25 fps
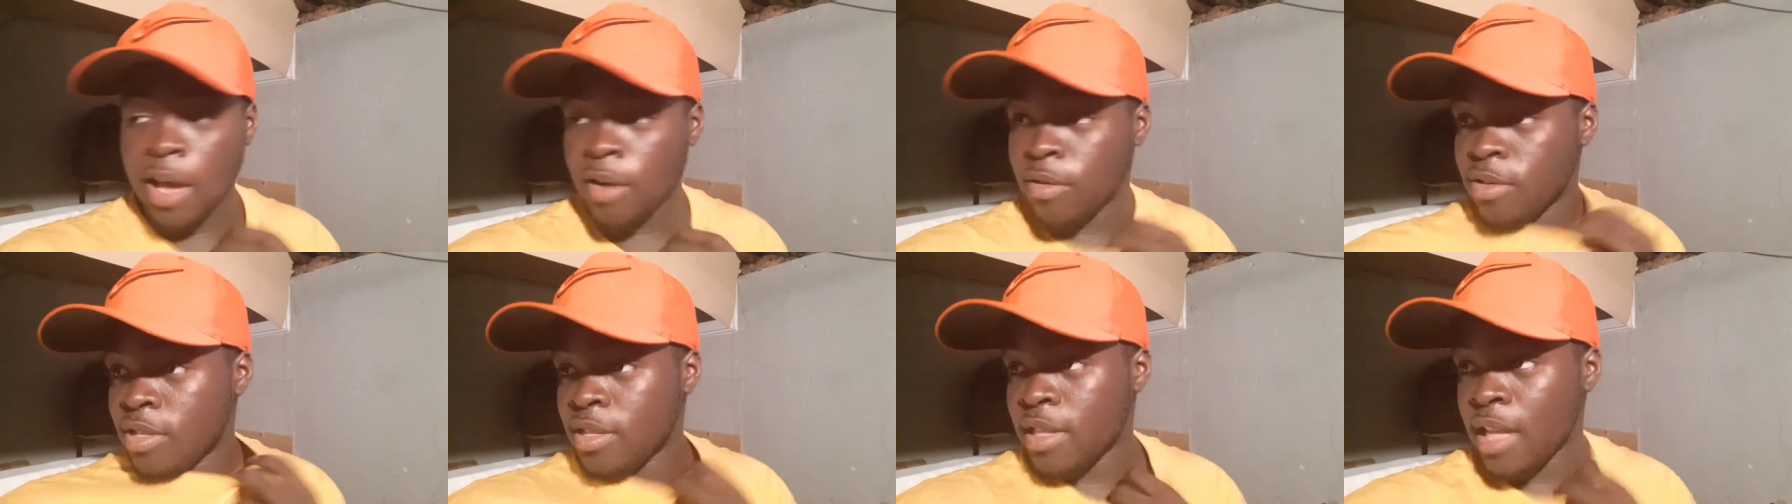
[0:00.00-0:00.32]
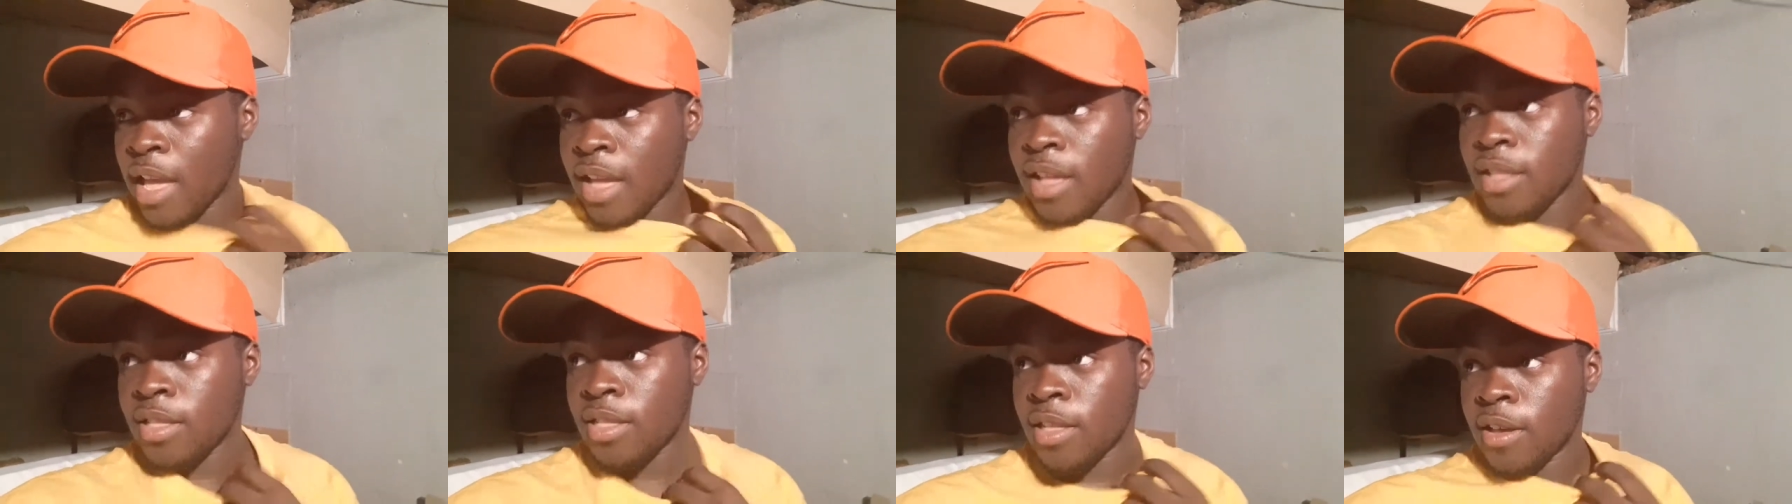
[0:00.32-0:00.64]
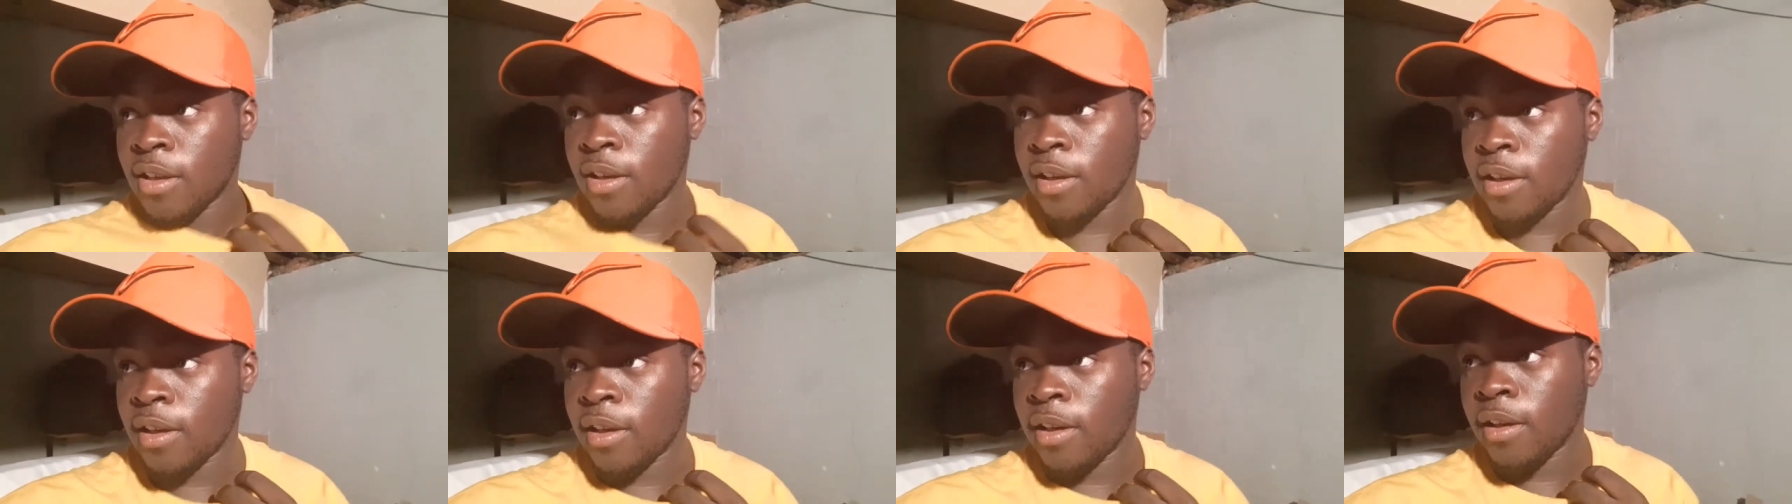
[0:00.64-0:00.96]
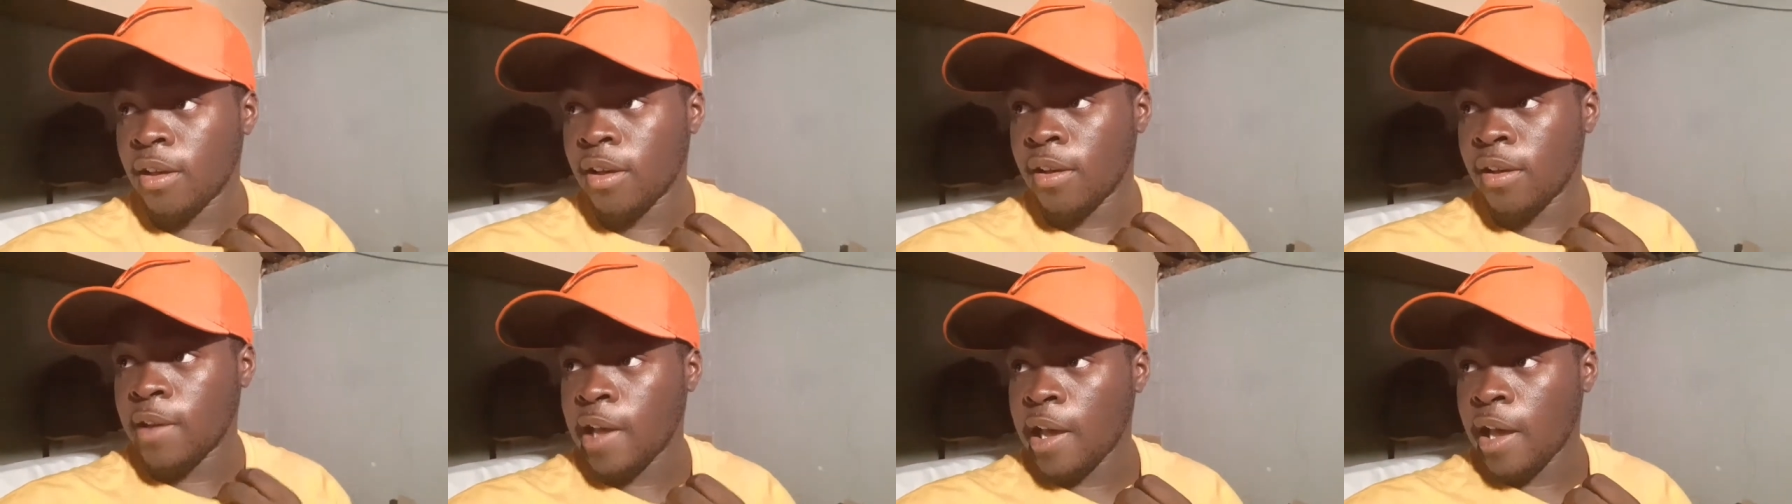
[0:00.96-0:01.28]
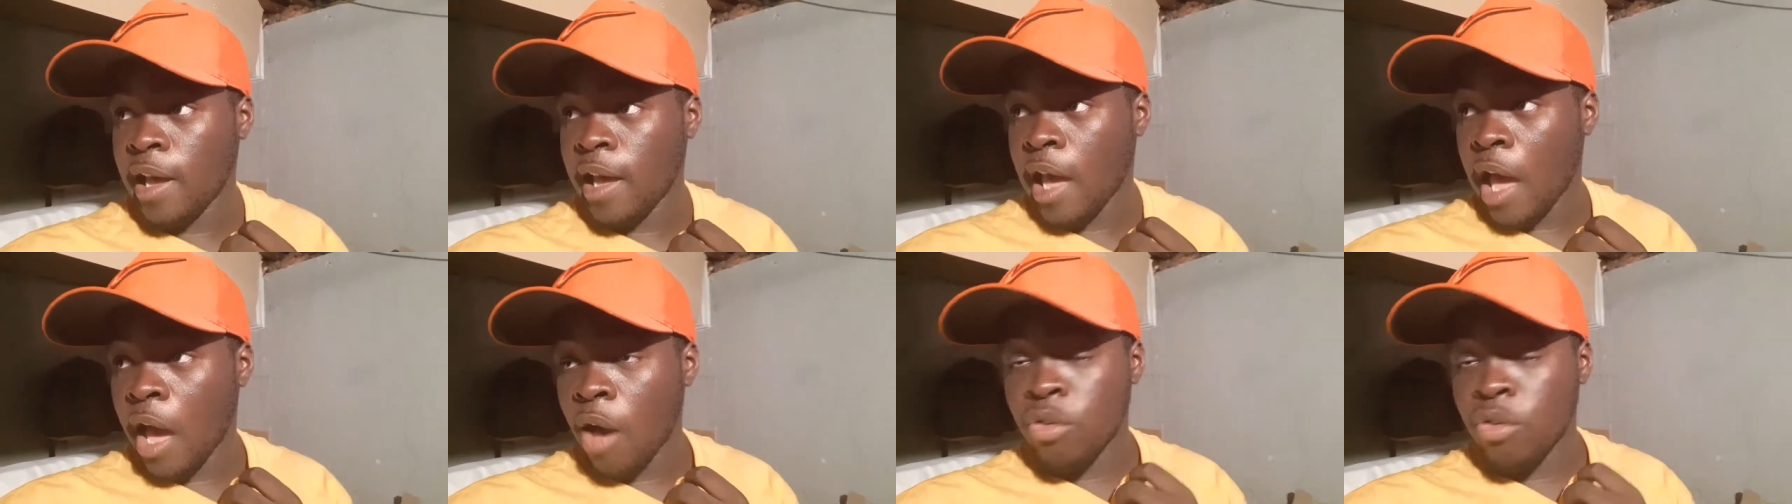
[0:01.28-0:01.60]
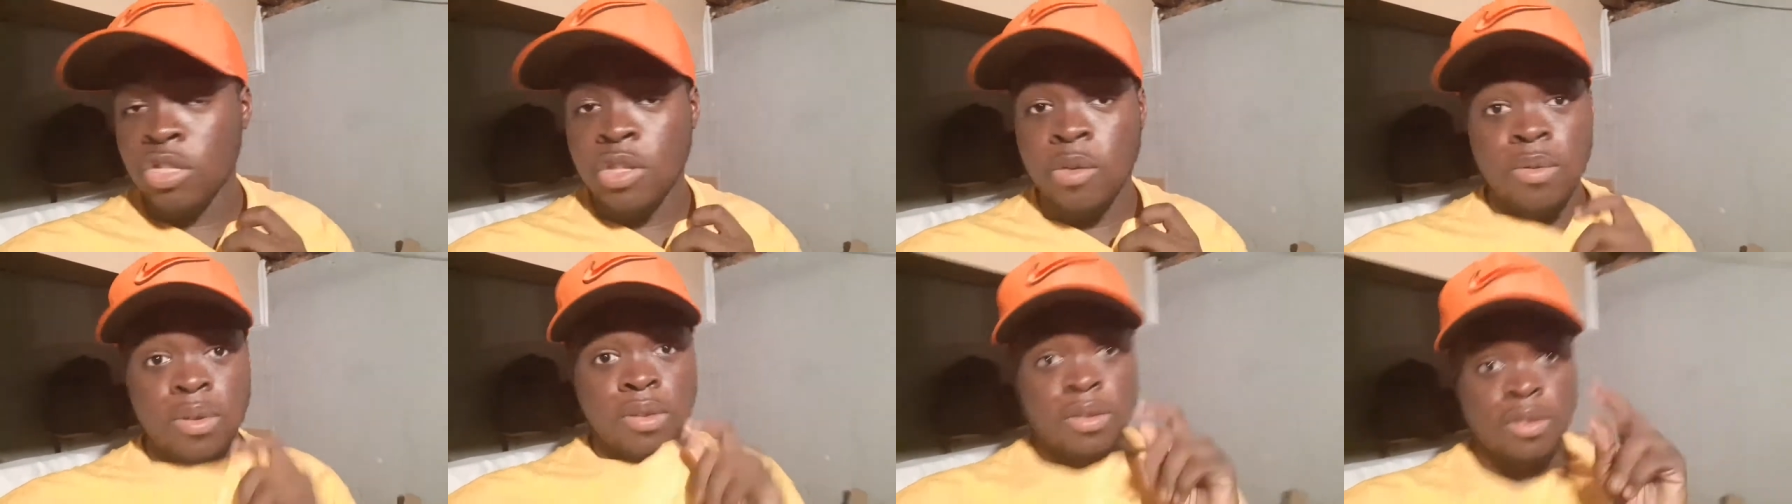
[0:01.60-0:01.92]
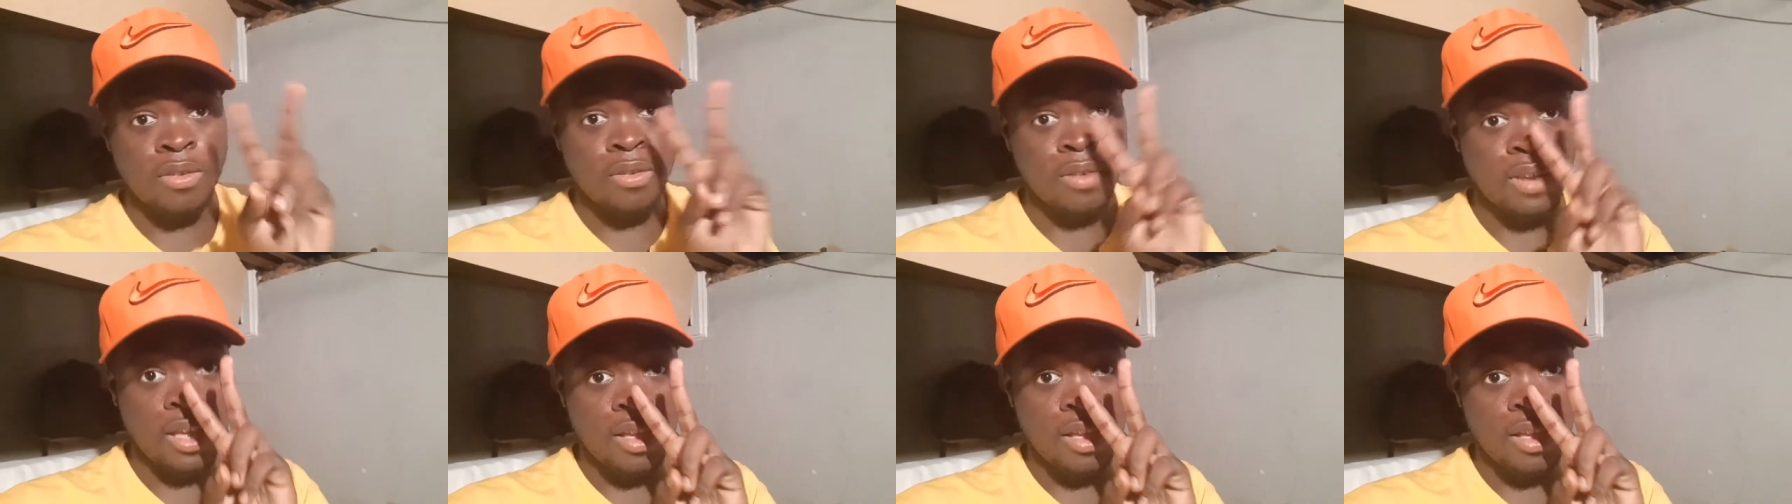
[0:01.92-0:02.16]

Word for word: I was dancing. I was doing two